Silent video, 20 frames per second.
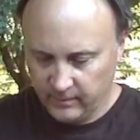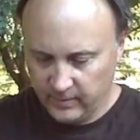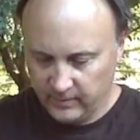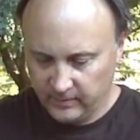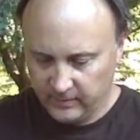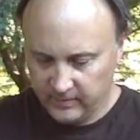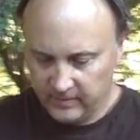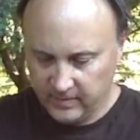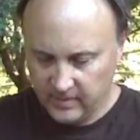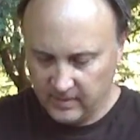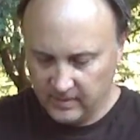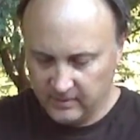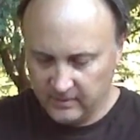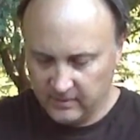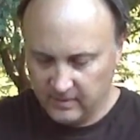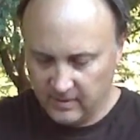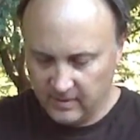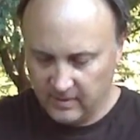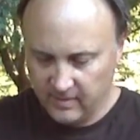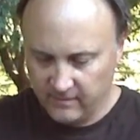peel the
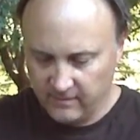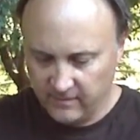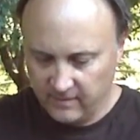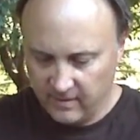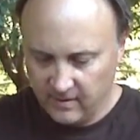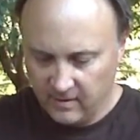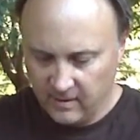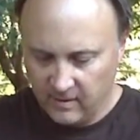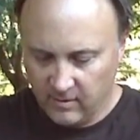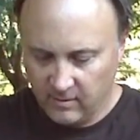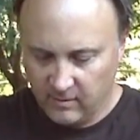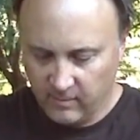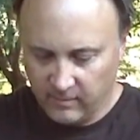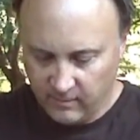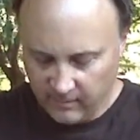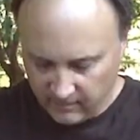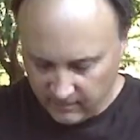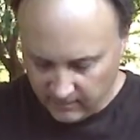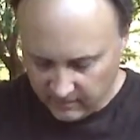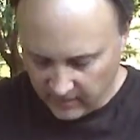skins off. Oh,
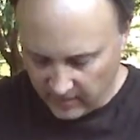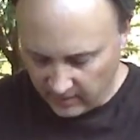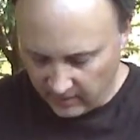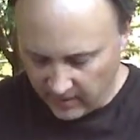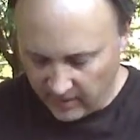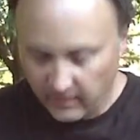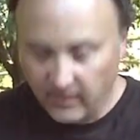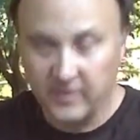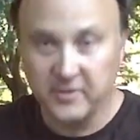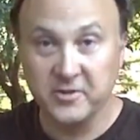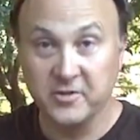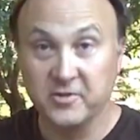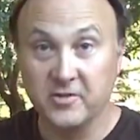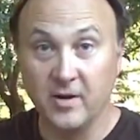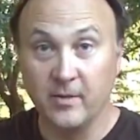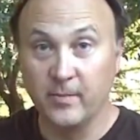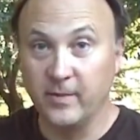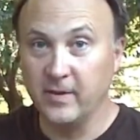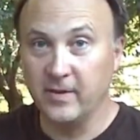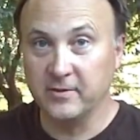by the way, I'm not just
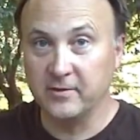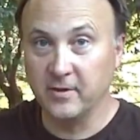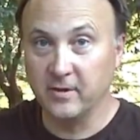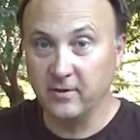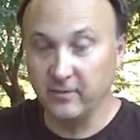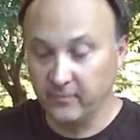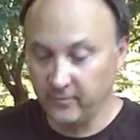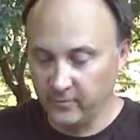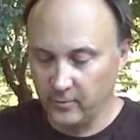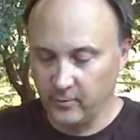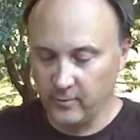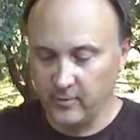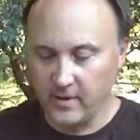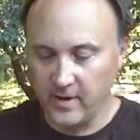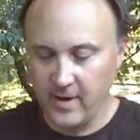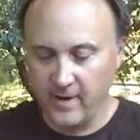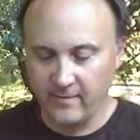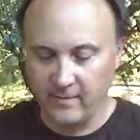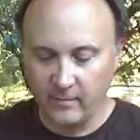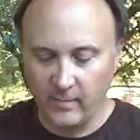dumping this on the floor.
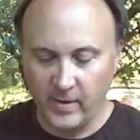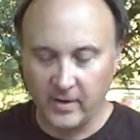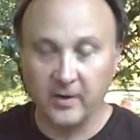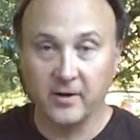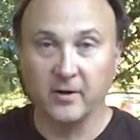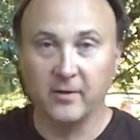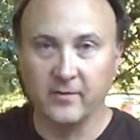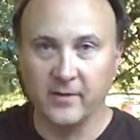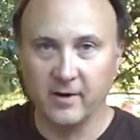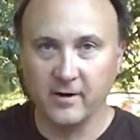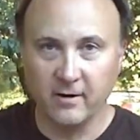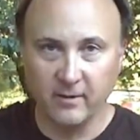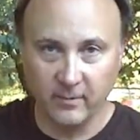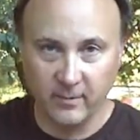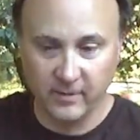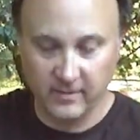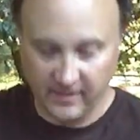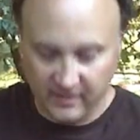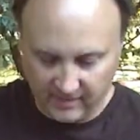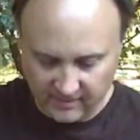I have a bucket over here
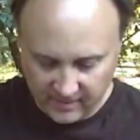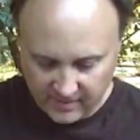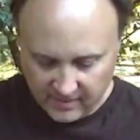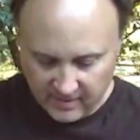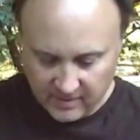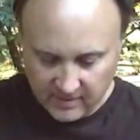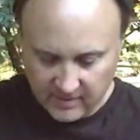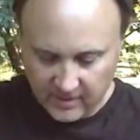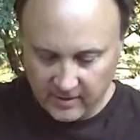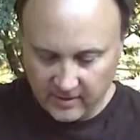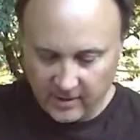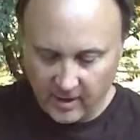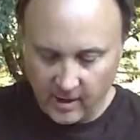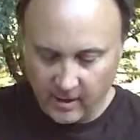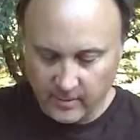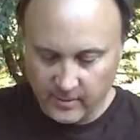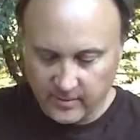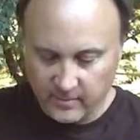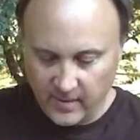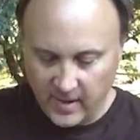with a
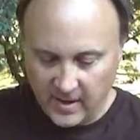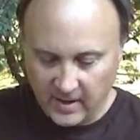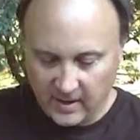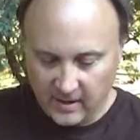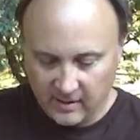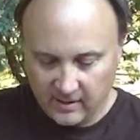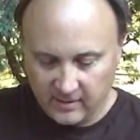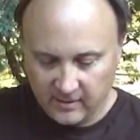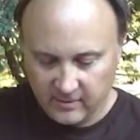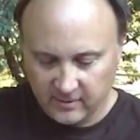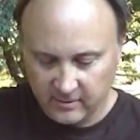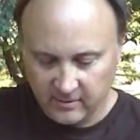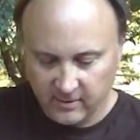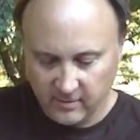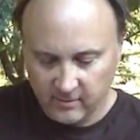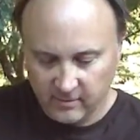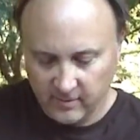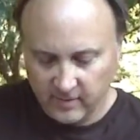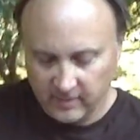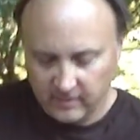garbage bag in it, so
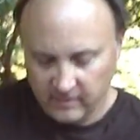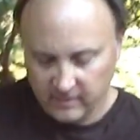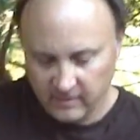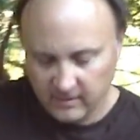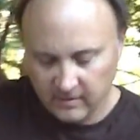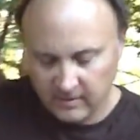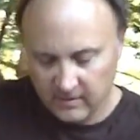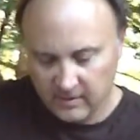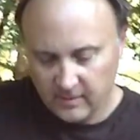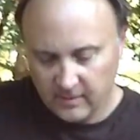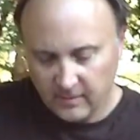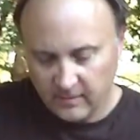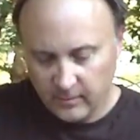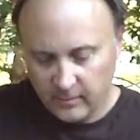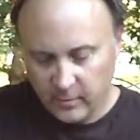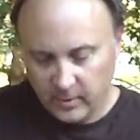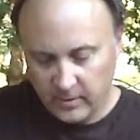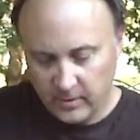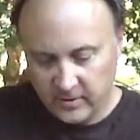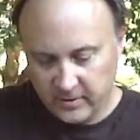you want to
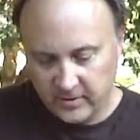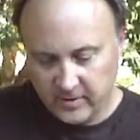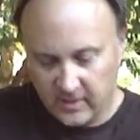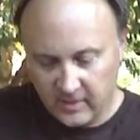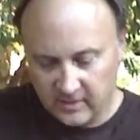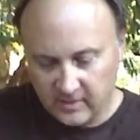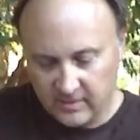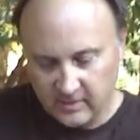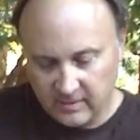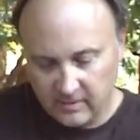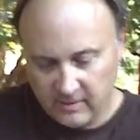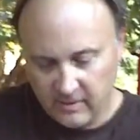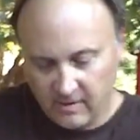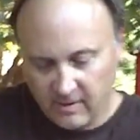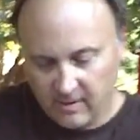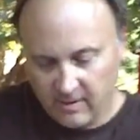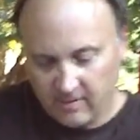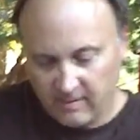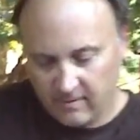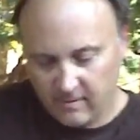put your skins in
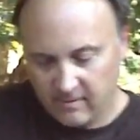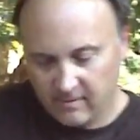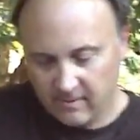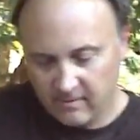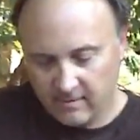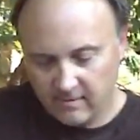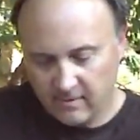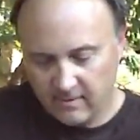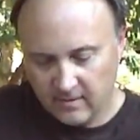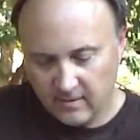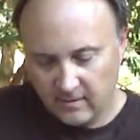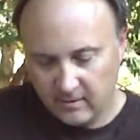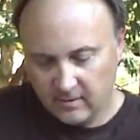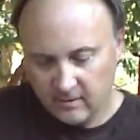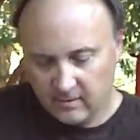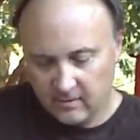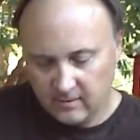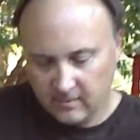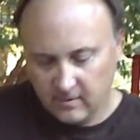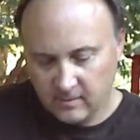there.
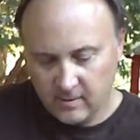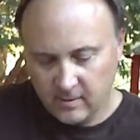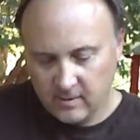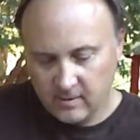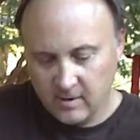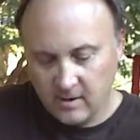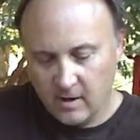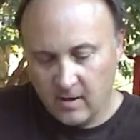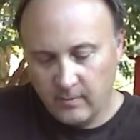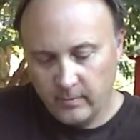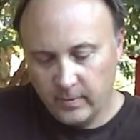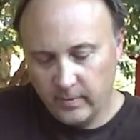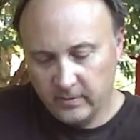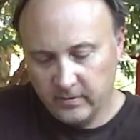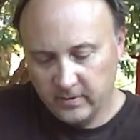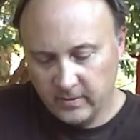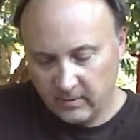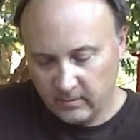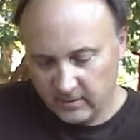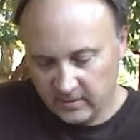Good
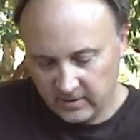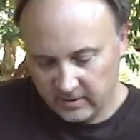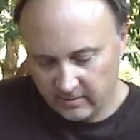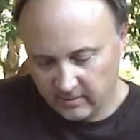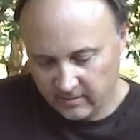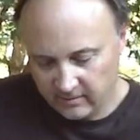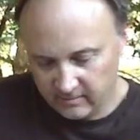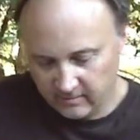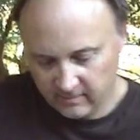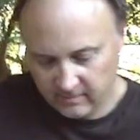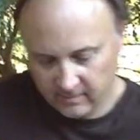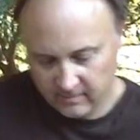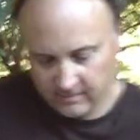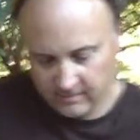composting material.